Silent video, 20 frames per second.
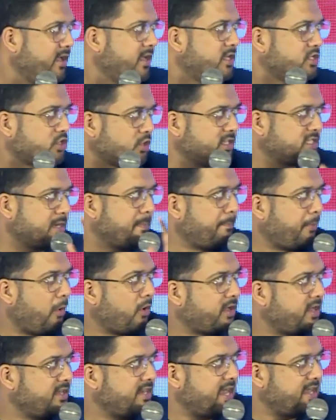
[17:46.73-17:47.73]
So it's
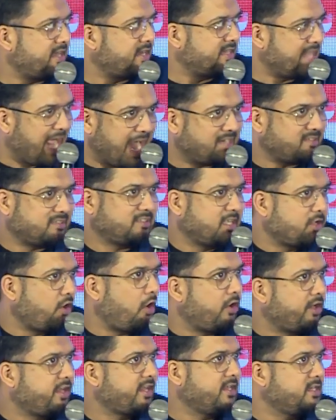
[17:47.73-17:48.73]
important that that's the
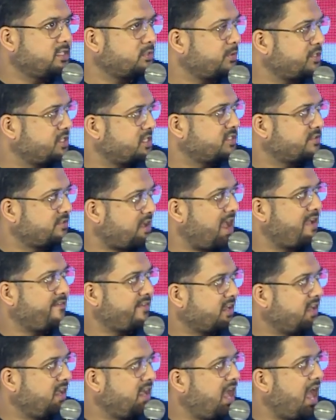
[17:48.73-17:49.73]
audience which is driving
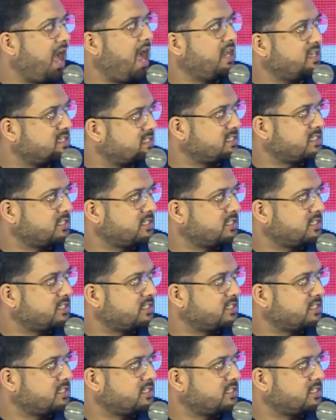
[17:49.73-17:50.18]
a large